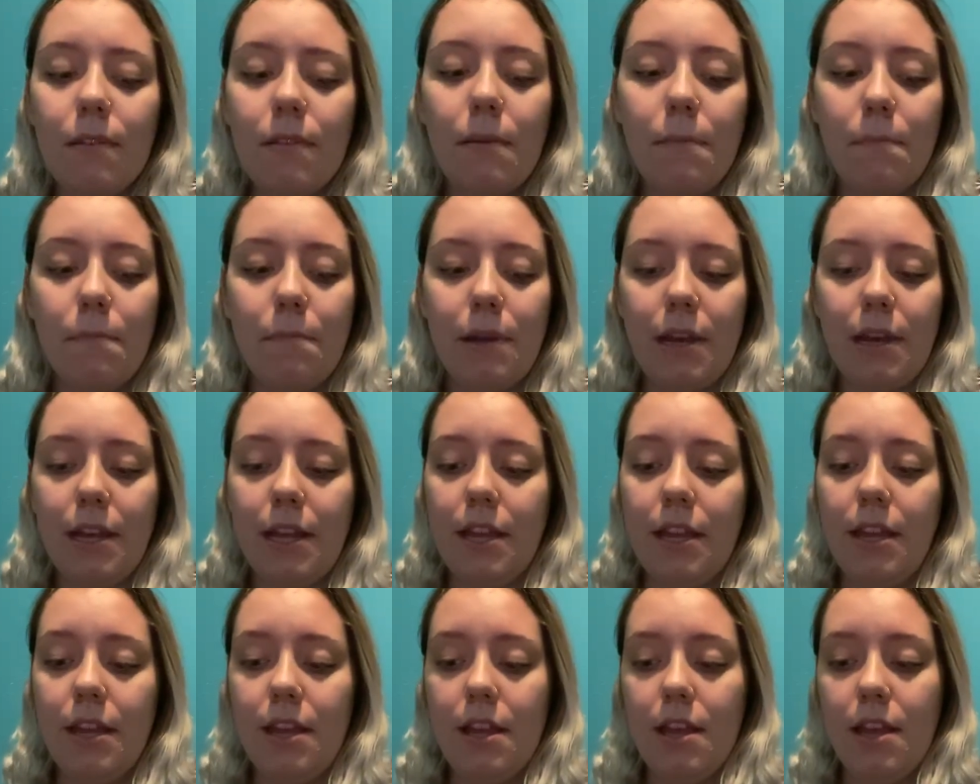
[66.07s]

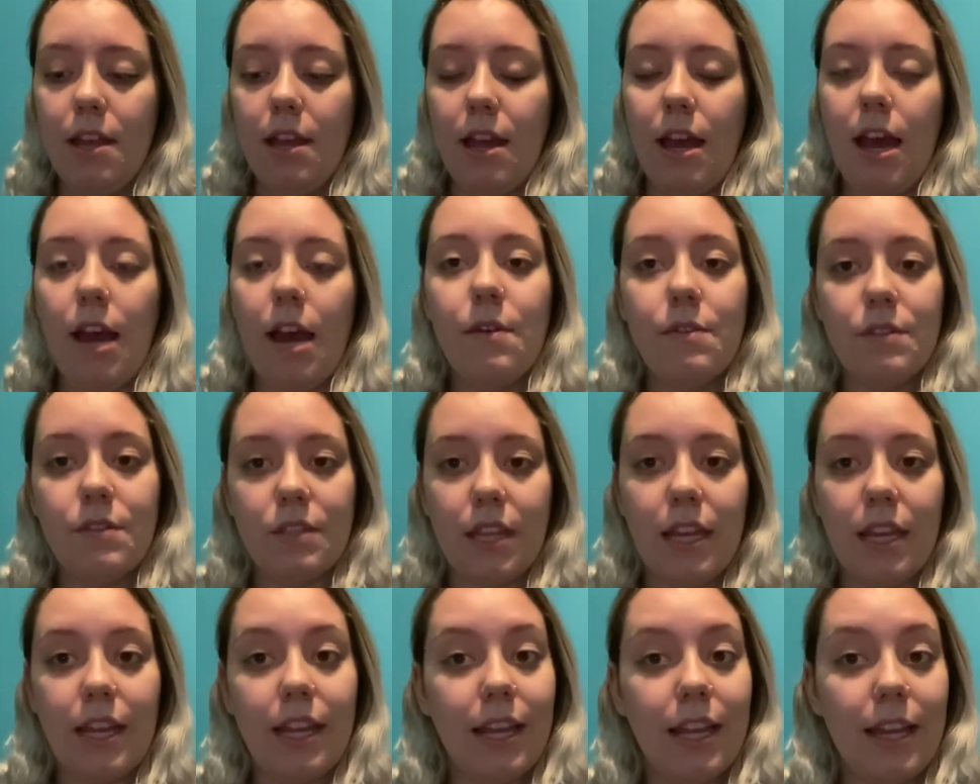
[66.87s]
But I was
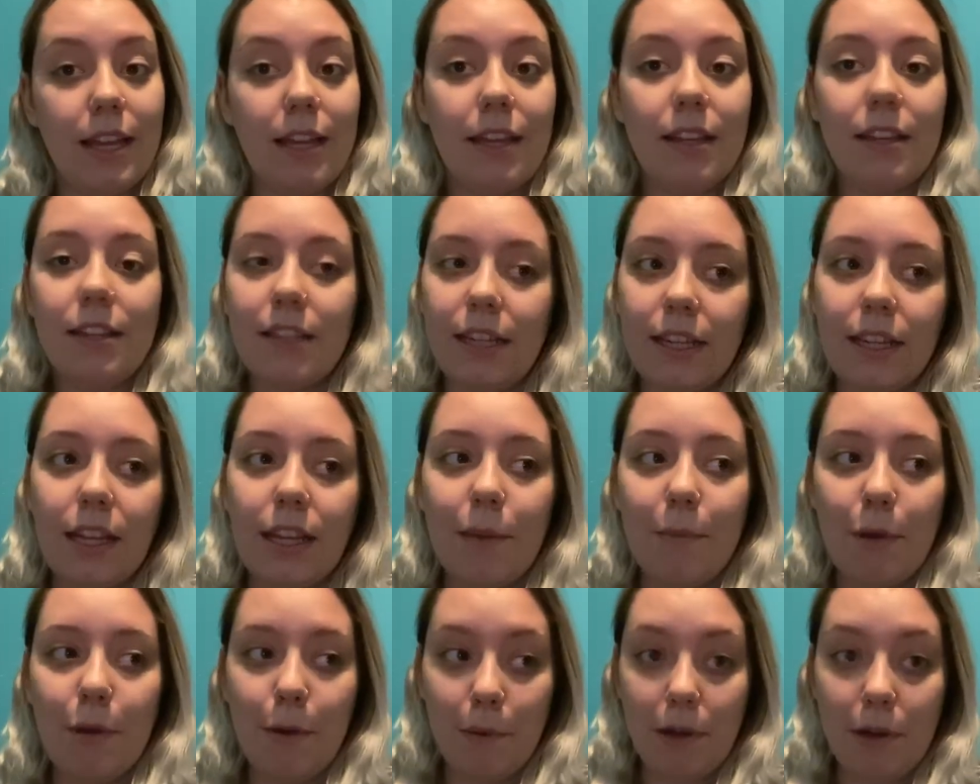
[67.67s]
like, it did
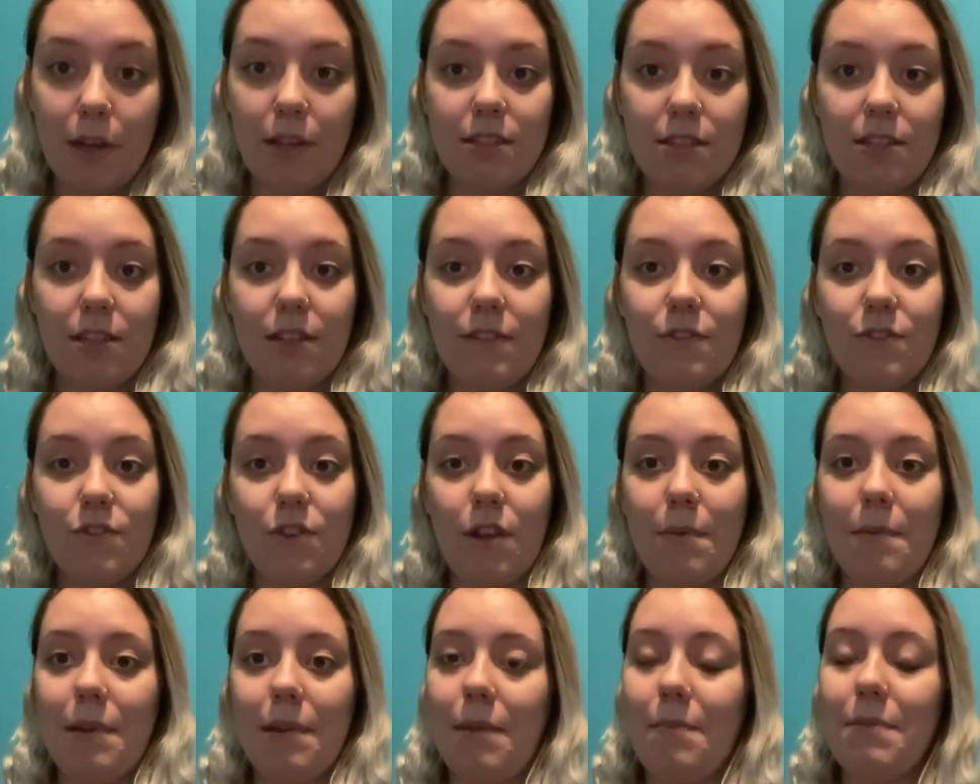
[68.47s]
come out positive, so I
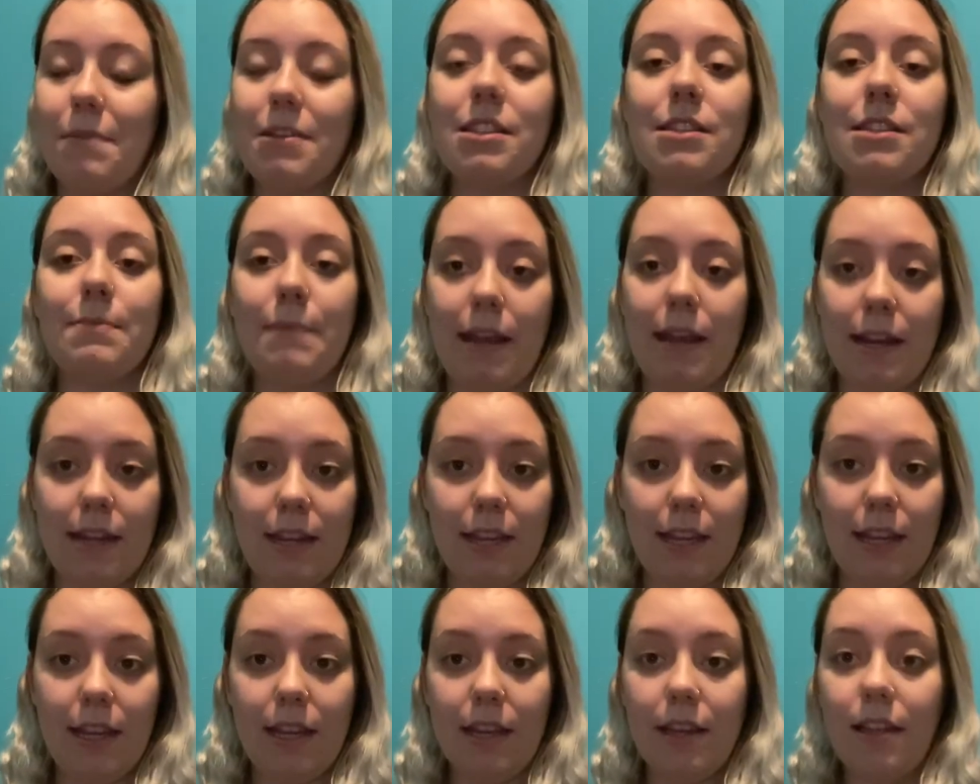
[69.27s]
mean, I'm
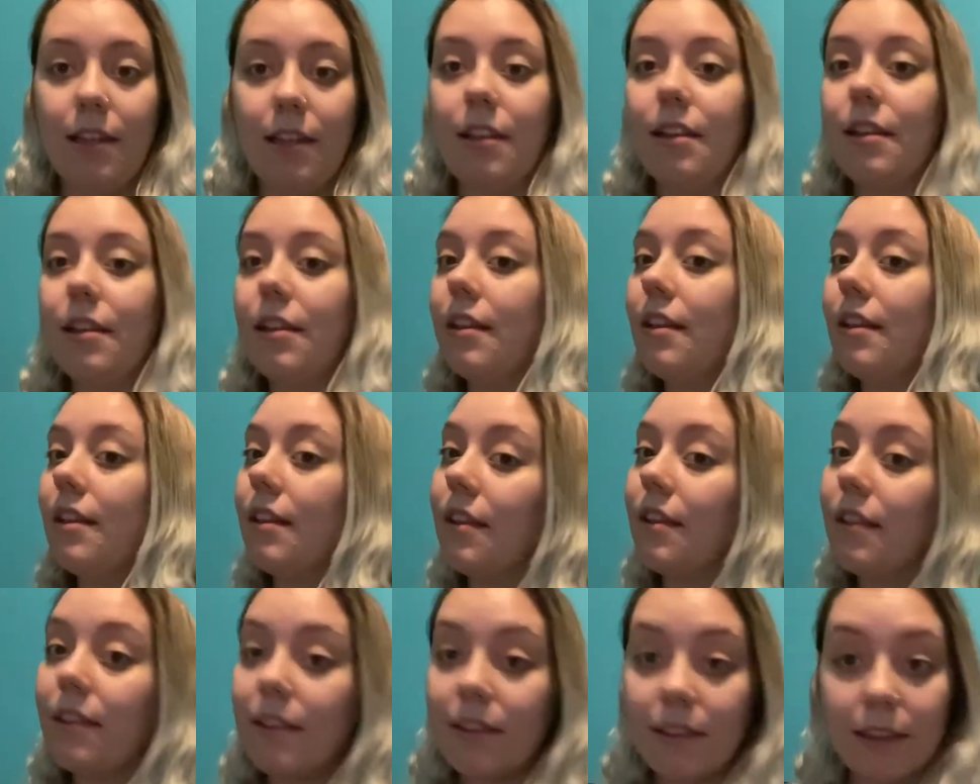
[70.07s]
expecting
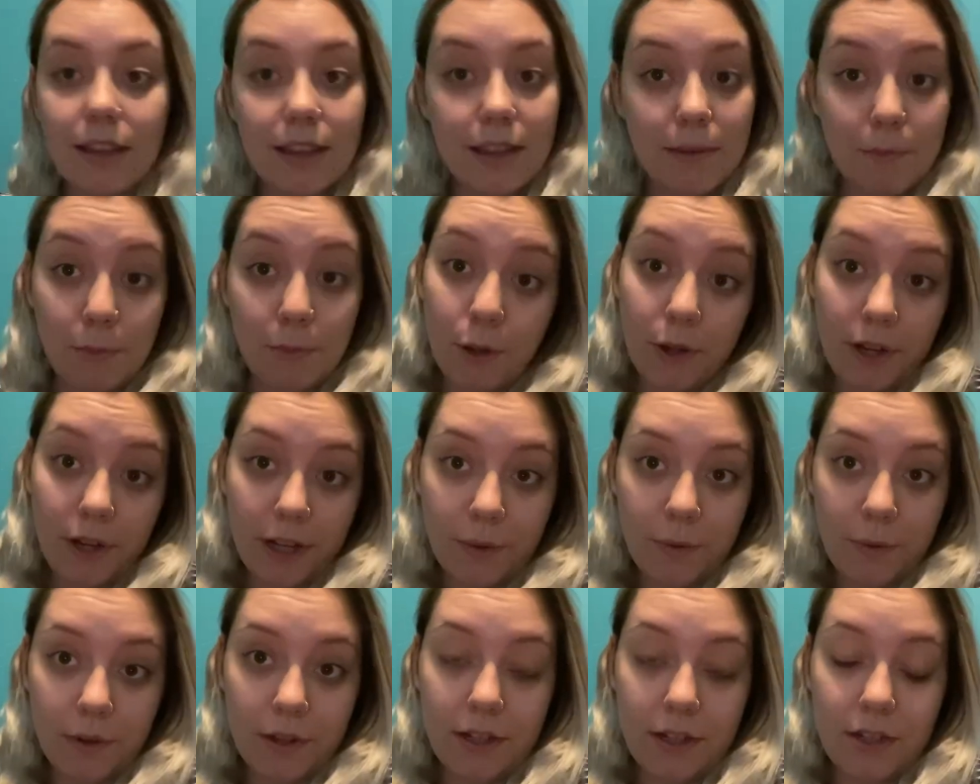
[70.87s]
the morning
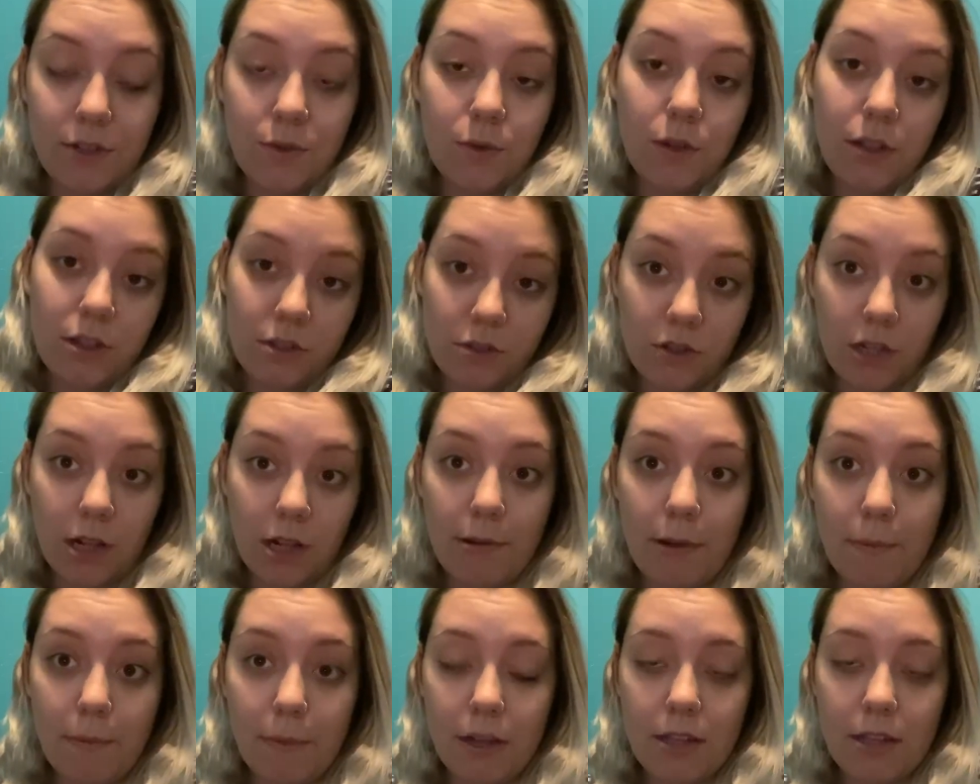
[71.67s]
one to also come
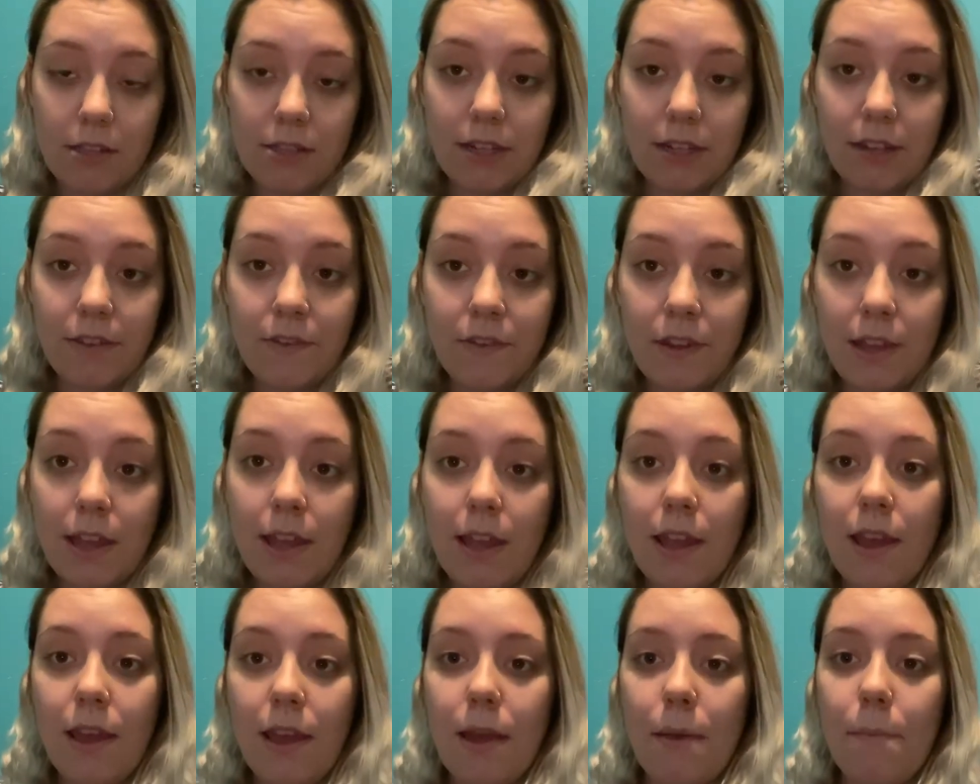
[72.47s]
out positive,
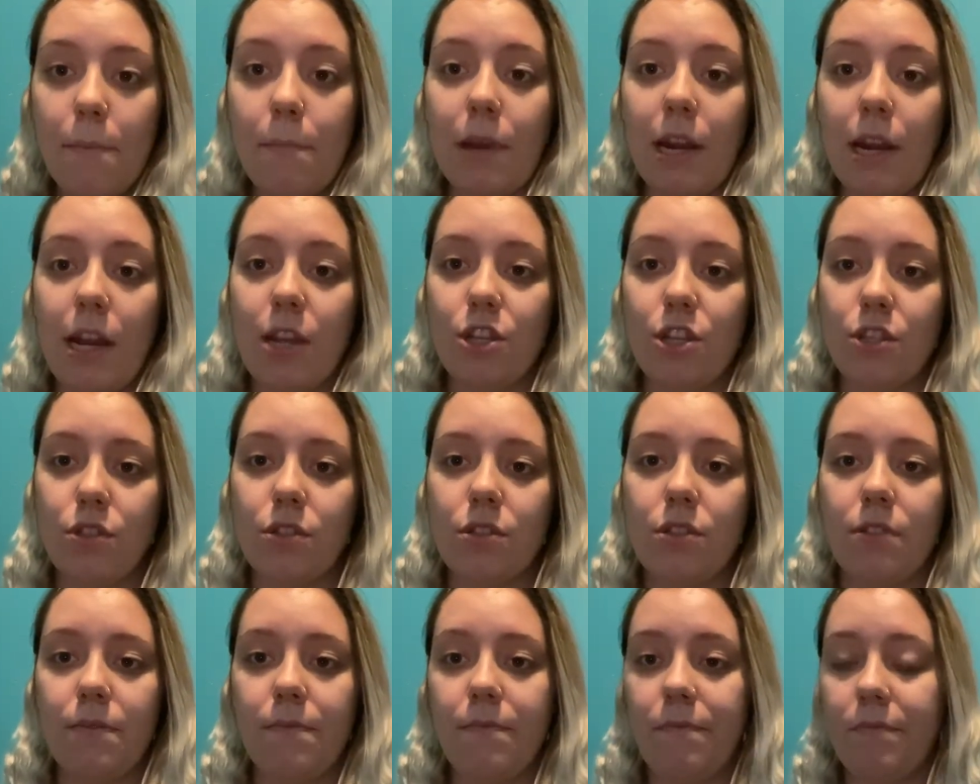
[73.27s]
but
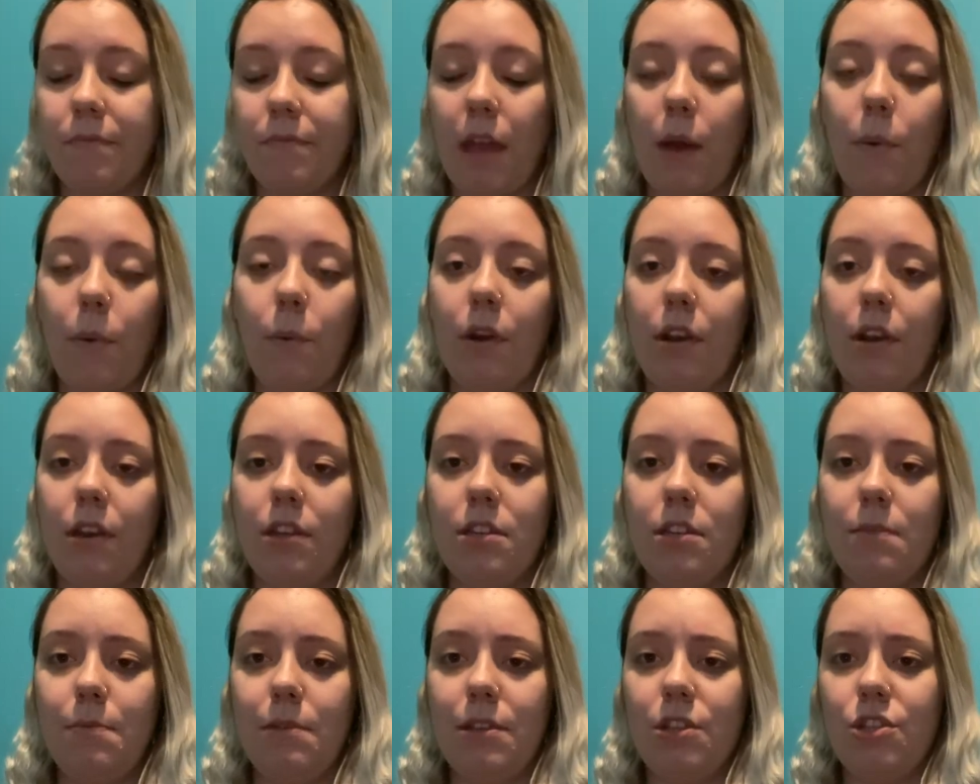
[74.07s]
I wanted
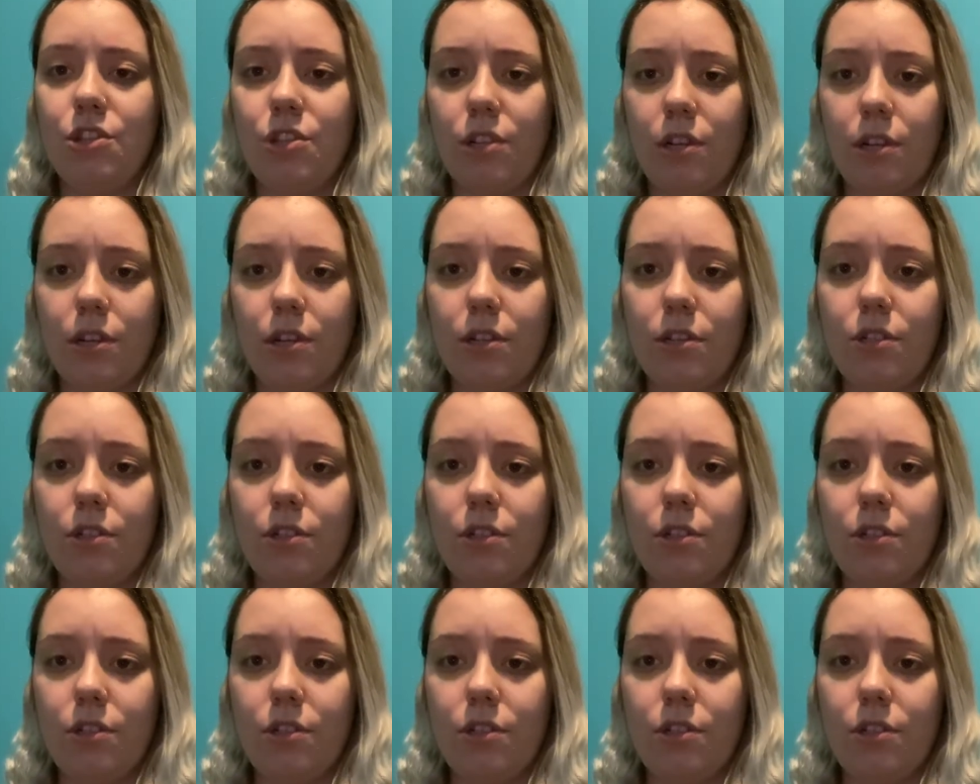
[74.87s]
to be sure.